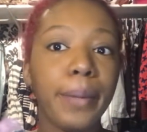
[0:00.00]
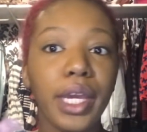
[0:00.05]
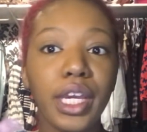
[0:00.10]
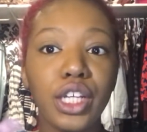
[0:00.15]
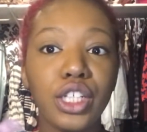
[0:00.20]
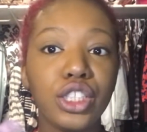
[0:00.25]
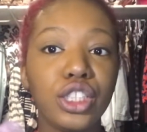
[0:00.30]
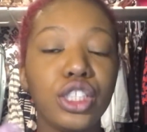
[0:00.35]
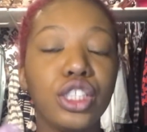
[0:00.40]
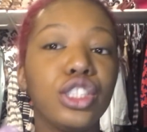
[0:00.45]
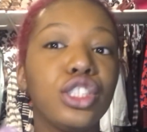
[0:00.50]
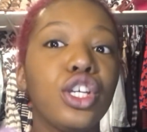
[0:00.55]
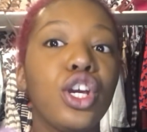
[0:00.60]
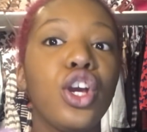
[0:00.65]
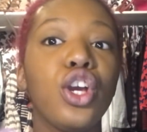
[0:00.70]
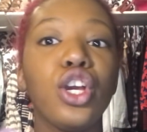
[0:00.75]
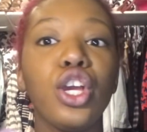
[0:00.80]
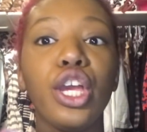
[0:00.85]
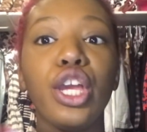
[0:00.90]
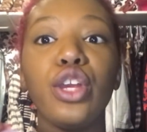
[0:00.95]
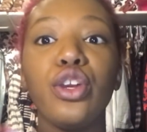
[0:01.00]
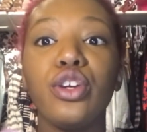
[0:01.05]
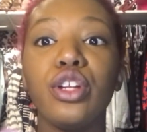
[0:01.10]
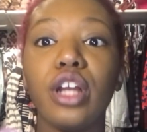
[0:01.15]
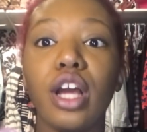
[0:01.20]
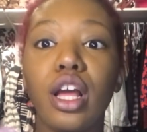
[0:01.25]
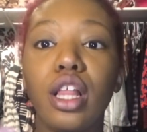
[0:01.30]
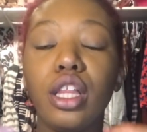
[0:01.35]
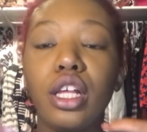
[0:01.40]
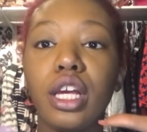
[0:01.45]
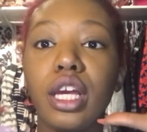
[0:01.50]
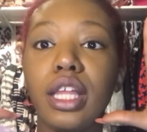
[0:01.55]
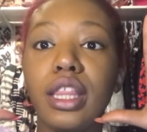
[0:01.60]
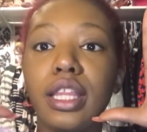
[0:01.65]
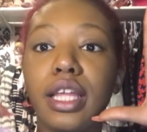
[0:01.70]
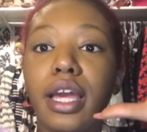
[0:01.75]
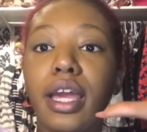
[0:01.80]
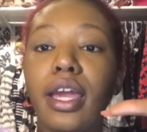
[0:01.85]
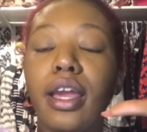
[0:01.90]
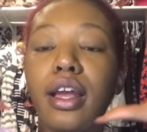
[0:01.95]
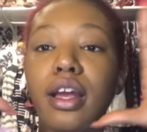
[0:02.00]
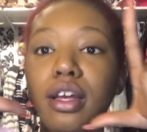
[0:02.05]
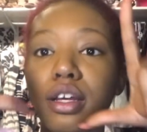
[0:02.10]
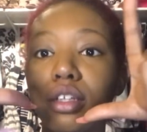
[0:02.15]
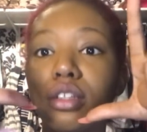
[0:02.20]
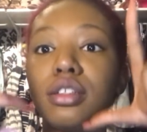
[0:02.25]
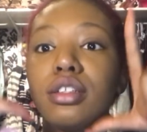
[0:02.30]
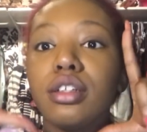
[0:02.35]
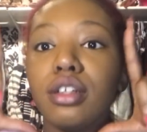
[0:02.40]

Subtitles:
pictures, you're not looking like